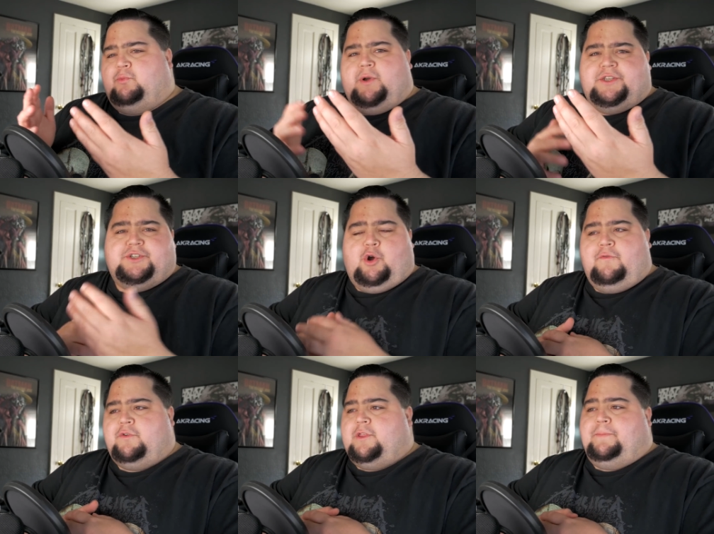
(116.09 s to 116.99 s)
which
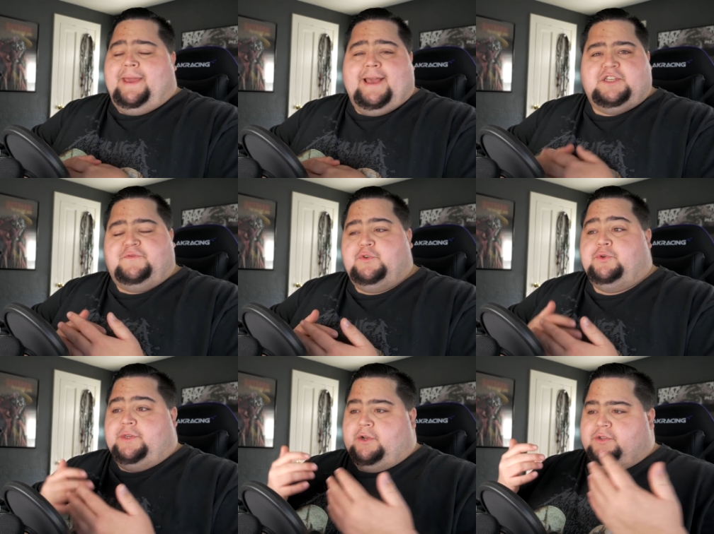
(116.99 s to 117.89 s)
over the past few
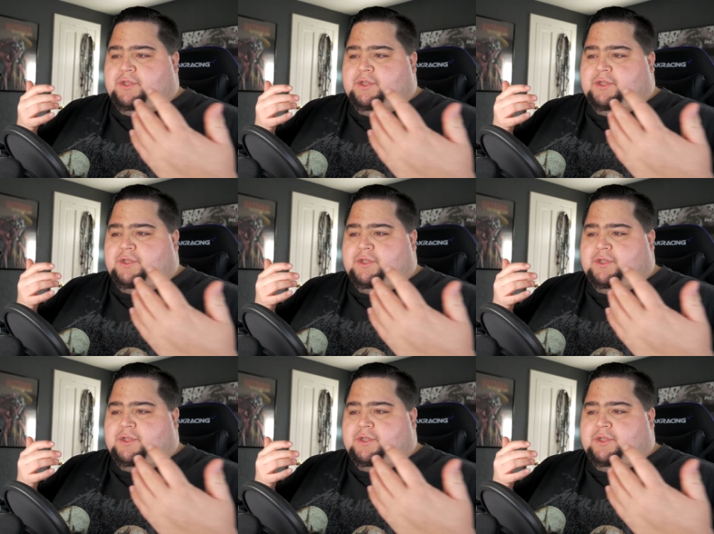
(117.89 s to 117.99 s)
years,